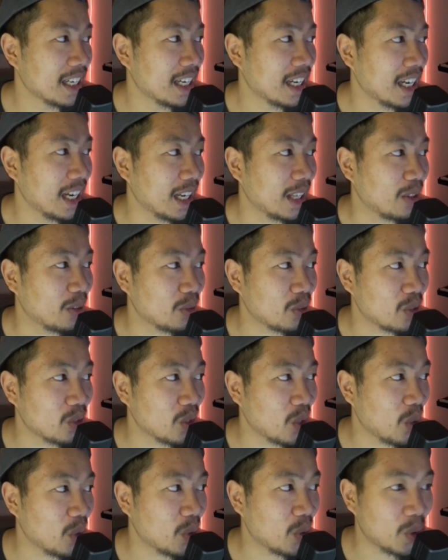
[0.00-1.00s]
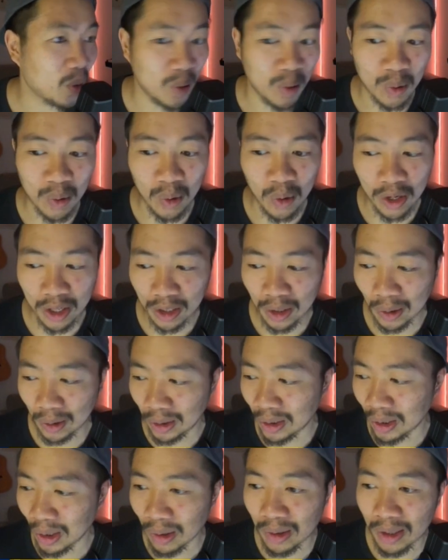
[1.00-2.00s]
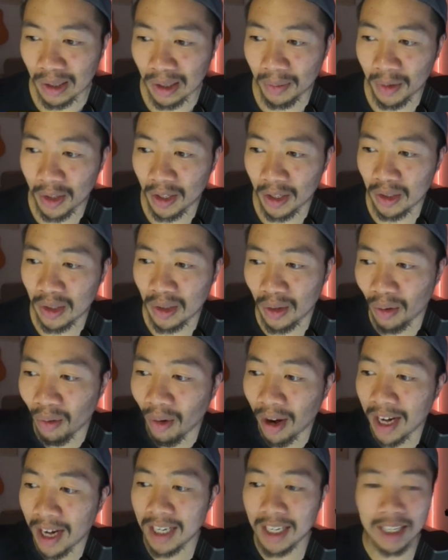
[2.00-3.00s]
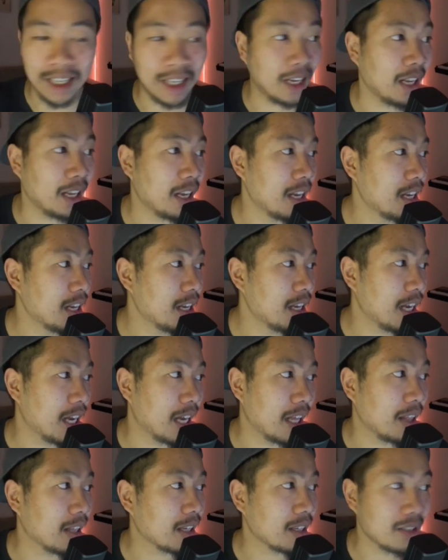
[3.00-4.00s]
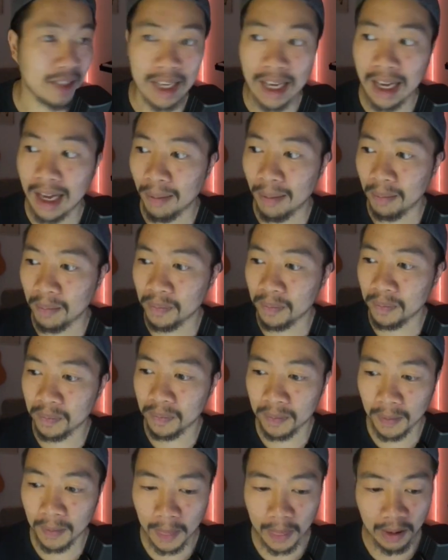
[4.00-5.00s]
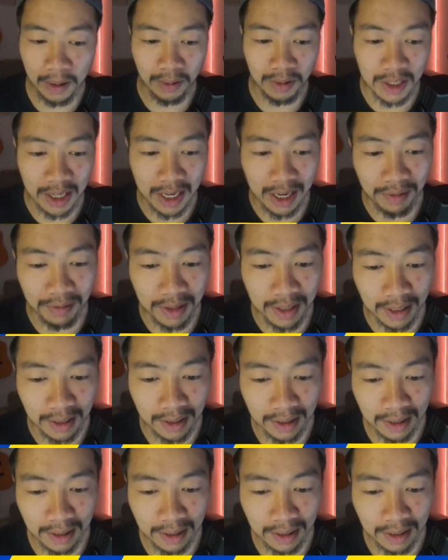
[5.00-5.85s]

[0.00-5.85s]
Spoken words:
It looks so cool. It looks so similar to the Radiant Alakazam, which I have here.